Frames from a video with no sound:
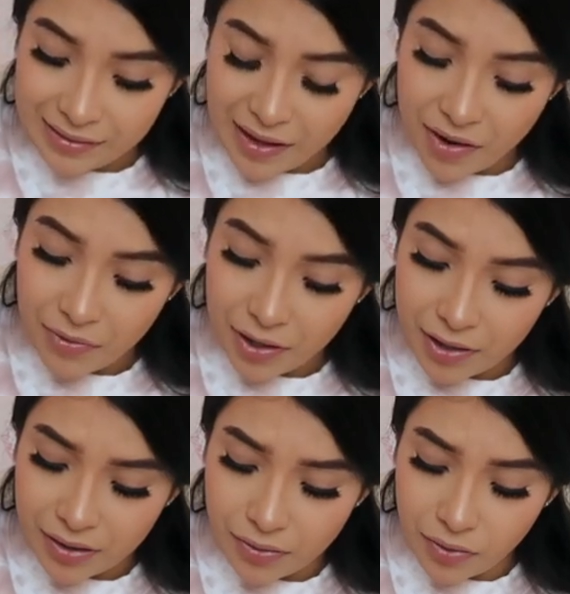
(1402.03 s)
I don't want
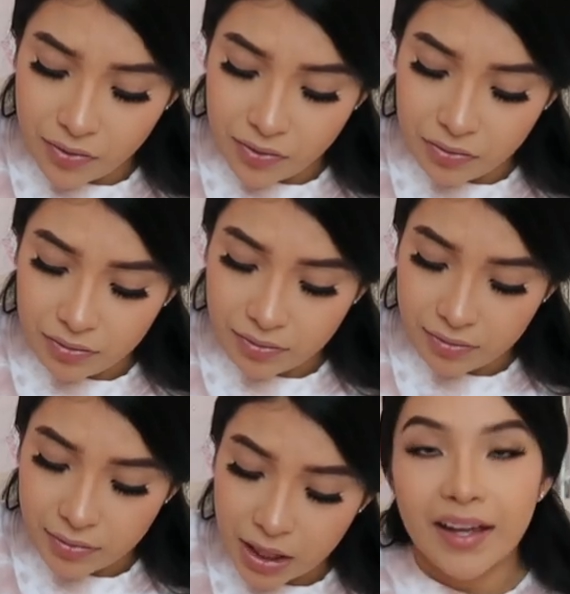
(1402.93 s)
her to grow.
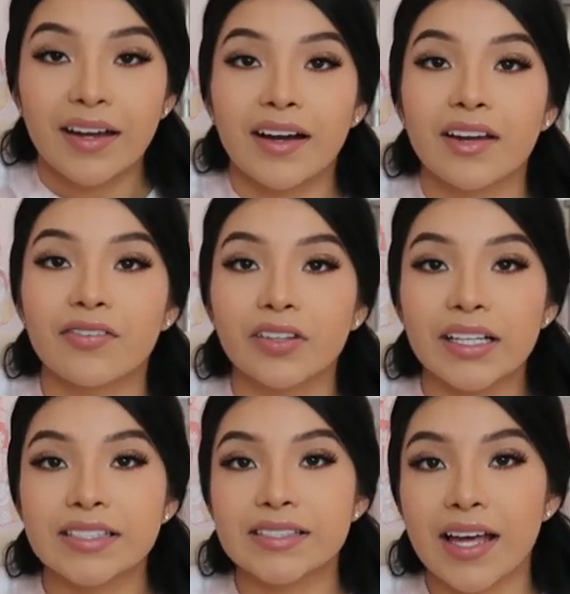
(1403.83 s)
I feel
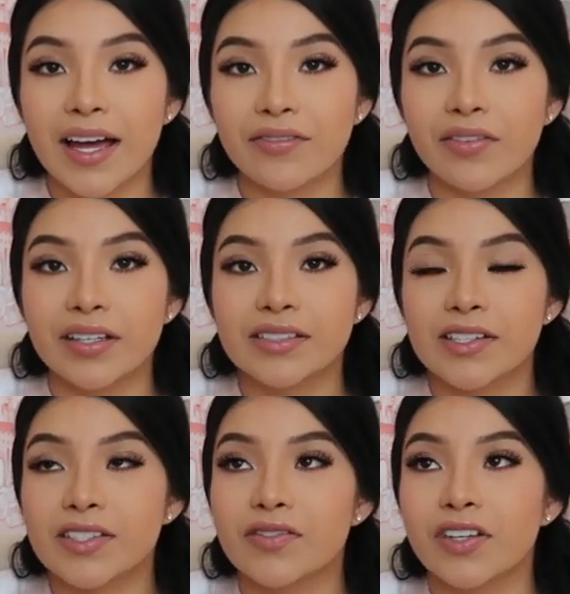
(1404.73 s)
like since I have
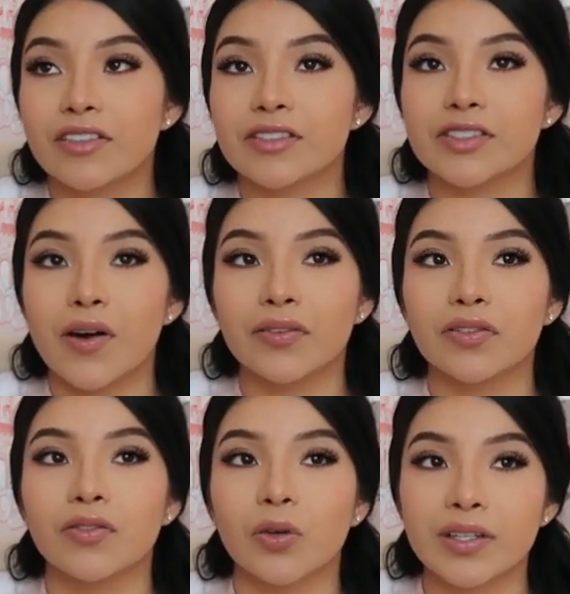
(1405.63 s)
such a very soft
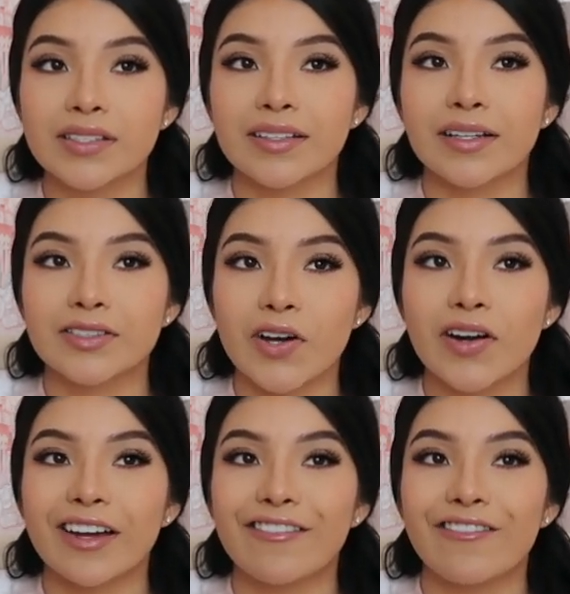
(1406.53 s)
voice and I
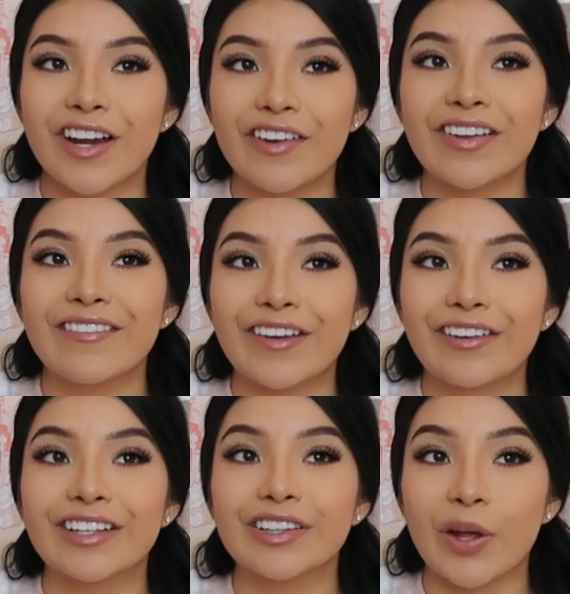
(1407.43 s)
talk very,
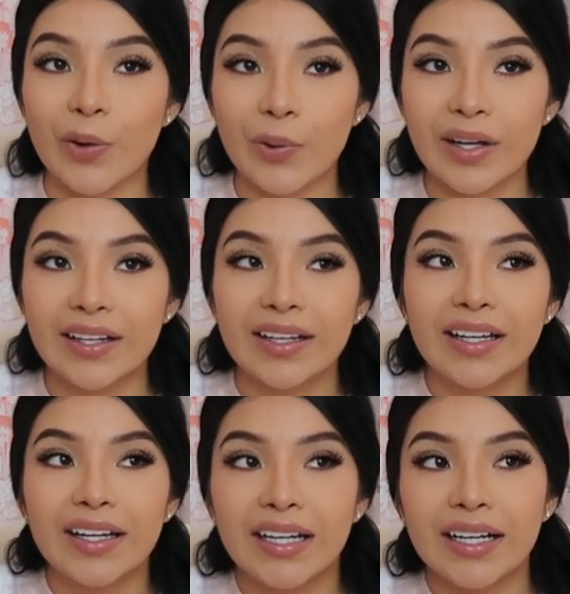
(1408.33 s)
very low,
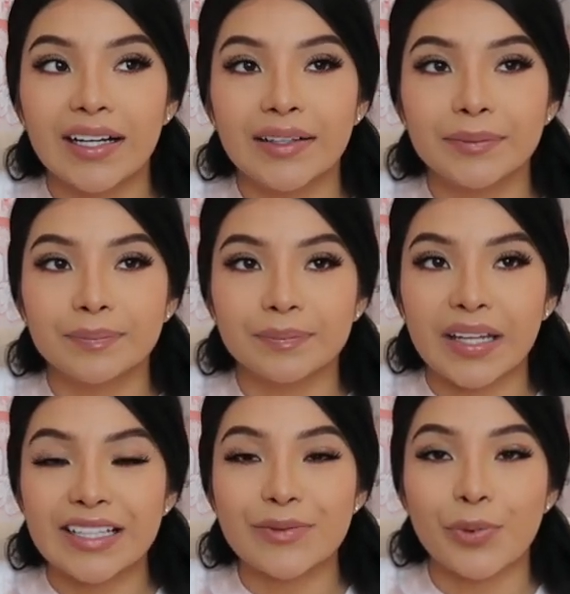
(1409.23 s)

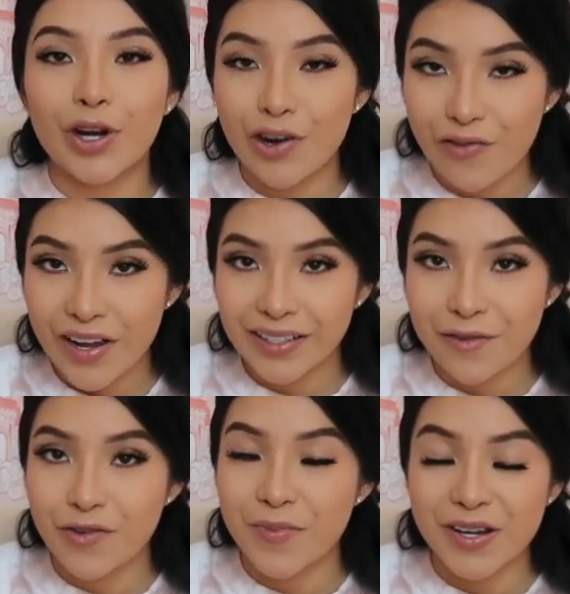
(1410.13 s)
it's perfect
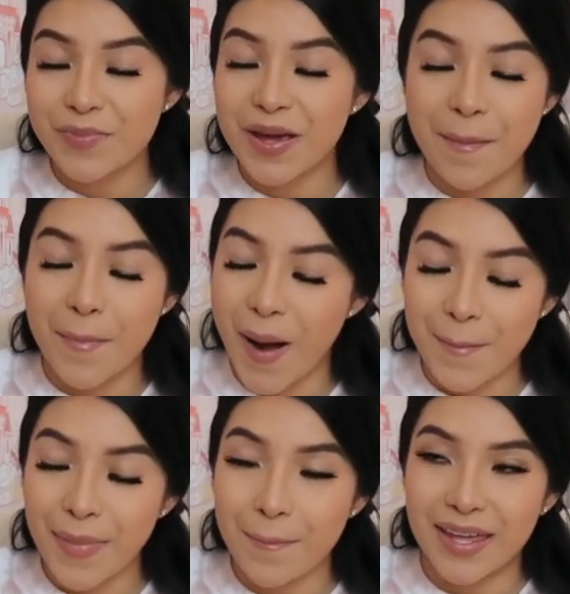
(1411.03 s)
for me to be a
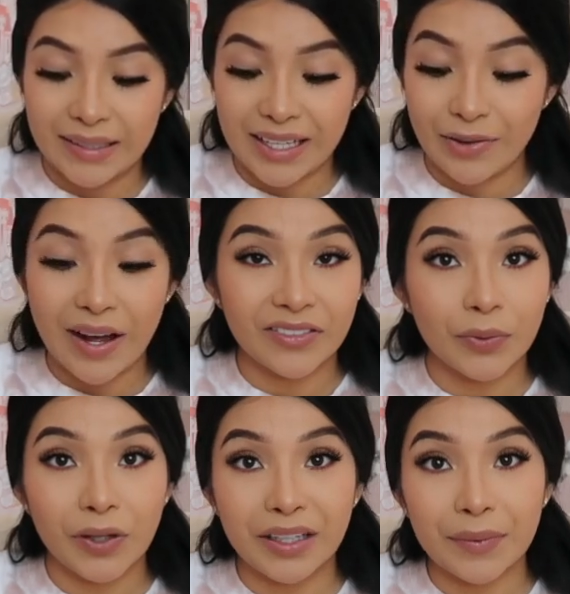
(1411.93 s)
mom because I don't have
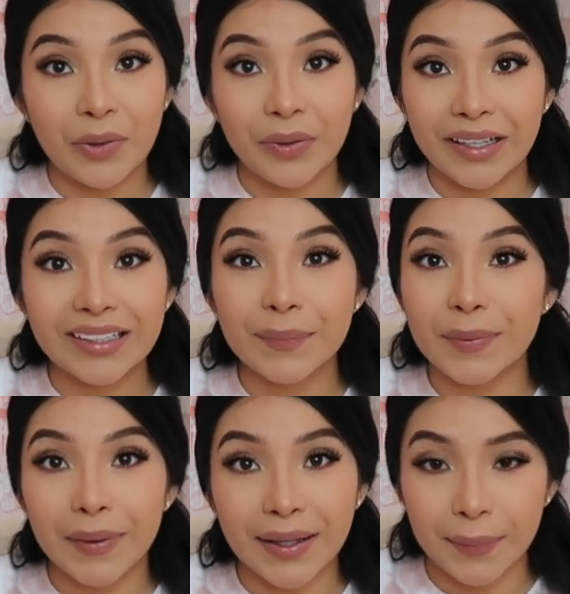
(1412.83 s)
to worry about waking up
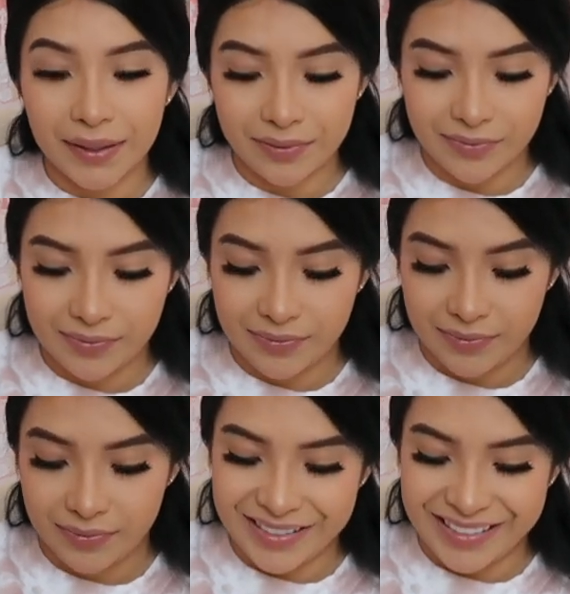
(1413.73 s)
a baby.
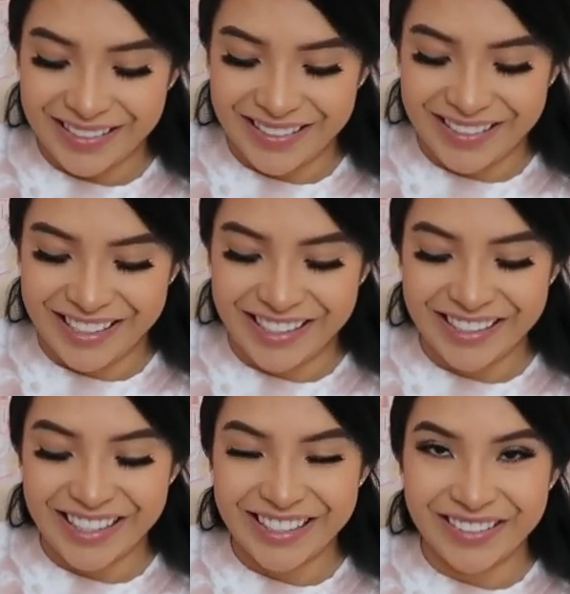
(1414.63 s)

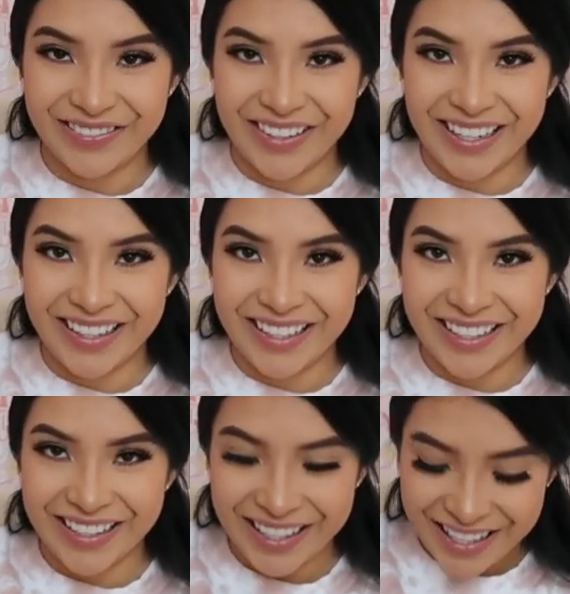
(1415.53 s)
She's like
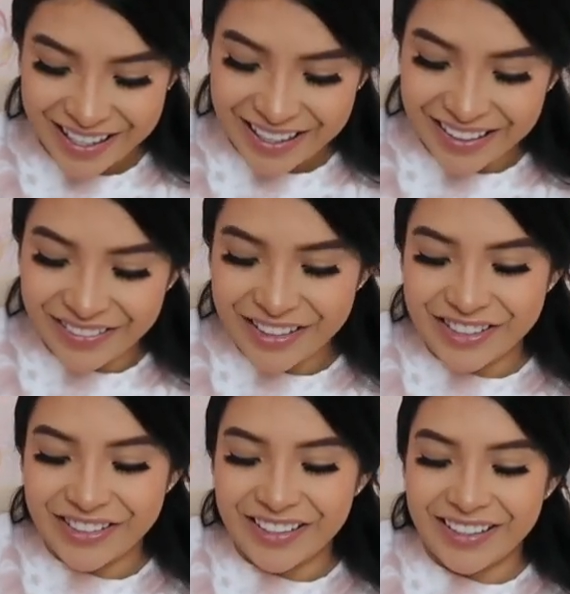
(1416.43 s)
smiling. Let me
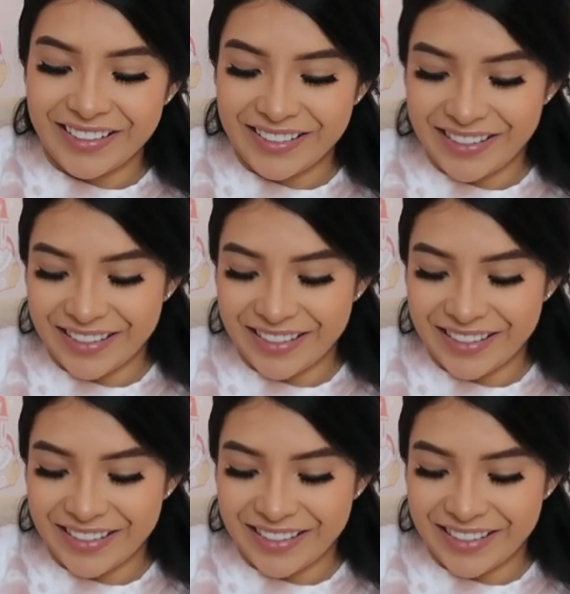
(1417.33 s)
show you guys.